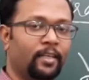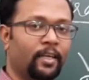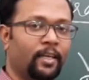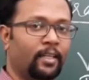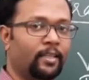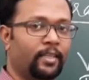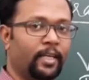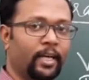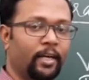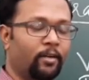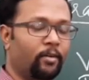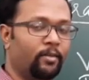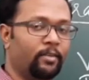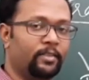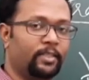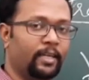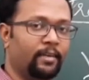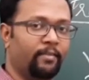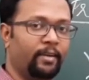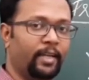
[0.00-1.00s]
They are all
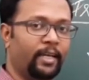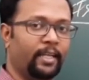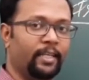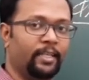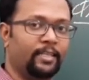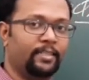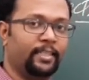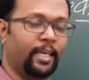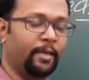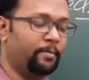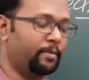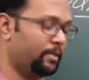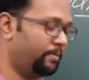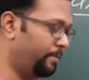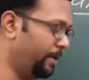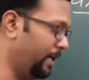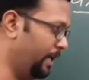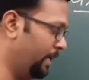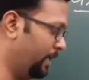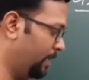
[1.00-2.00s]
traveling at the same
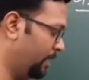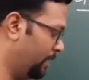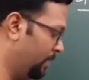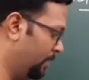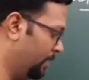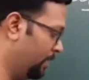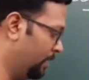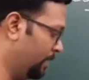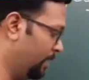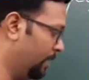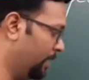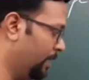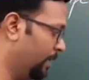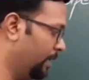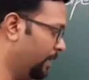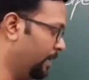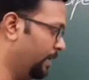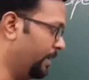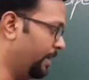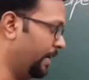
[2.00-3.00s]
speed.
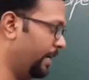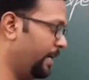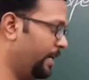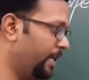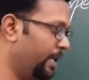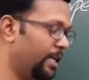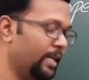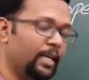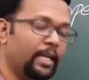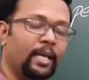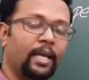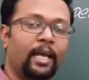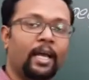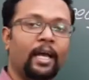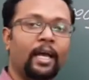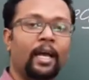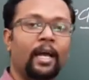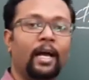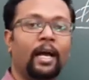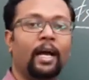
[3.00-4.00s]
Red,
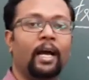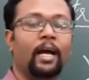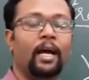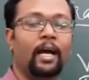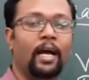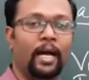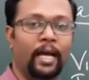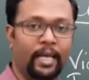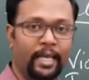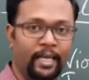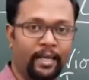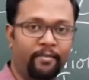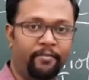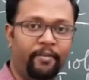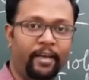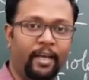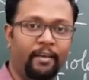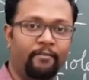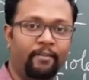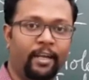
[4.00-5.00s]
higher
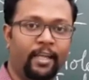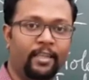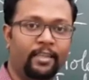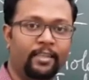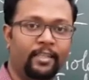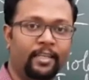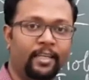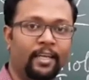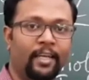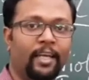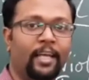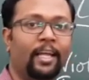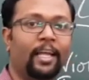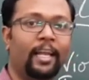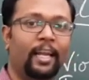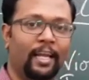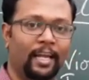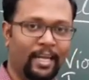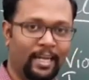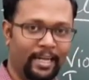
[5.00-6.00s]
wavelength,
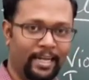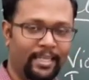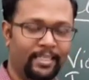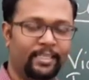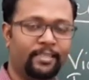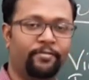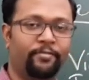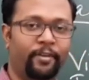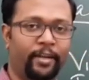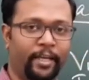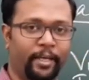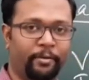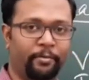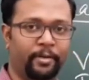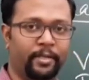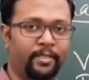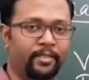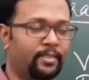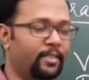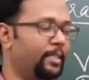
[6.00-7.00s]
less
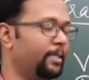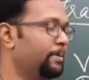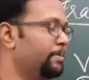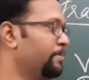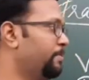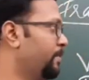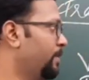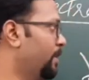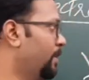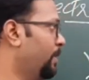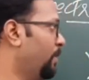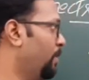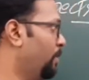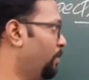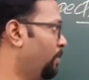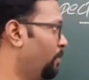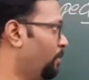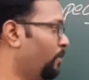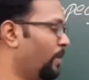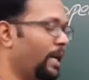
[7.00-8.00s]
frequency.
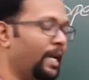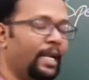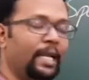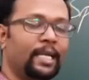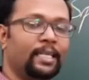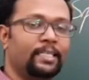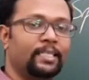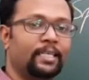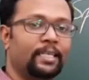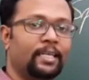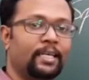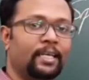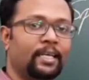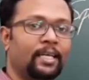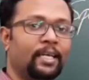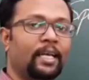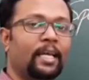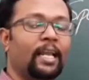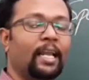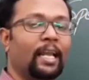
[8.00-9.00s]
Violet,
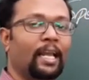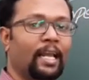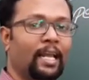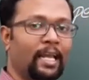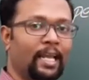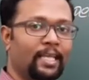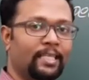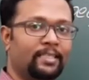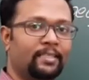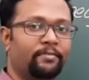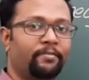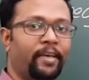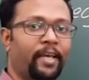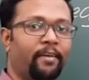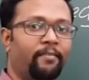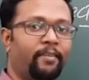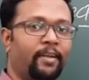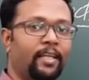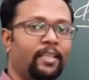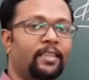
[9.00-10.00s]
less
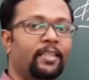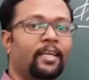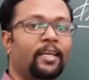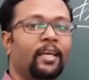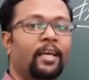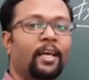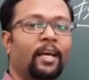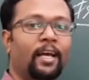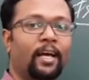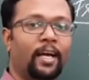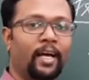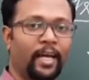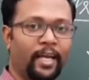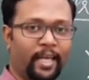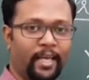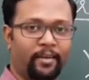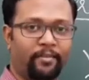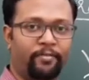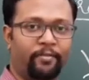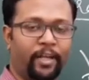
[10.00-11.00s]
wavelength,
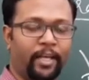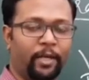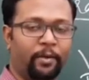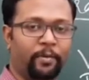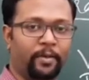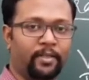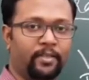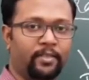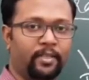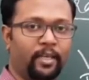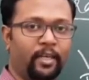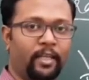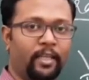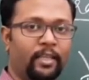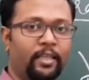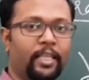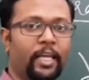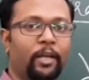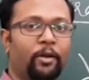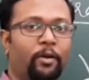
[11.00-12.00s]
higher frequency.
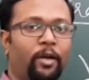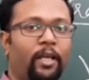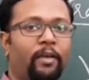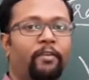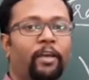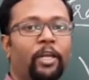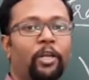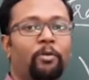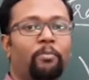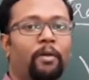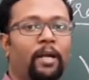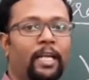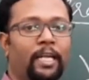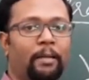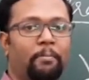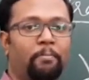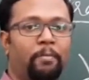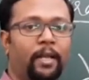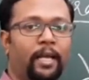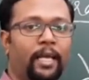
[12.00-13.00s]
Then only when you
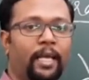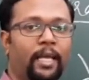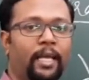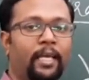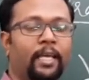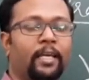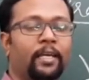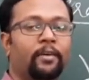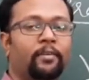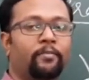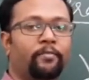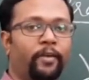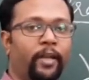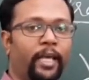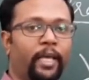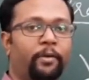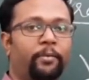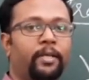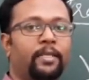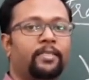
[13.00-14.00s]
multiply
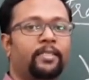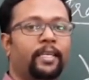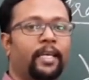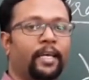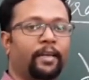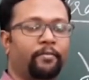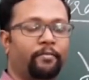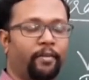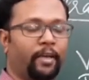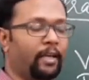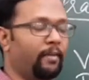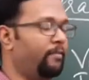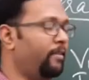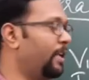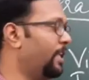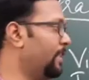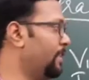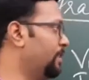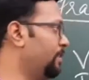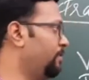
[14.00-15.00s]
frequency and
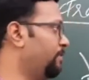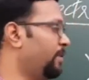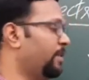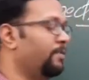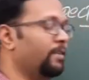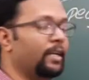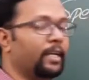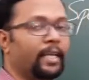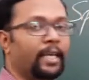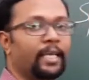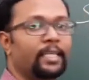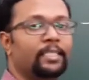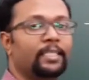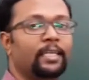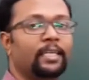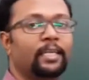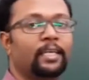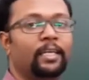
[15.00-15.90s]
wavelength, we will get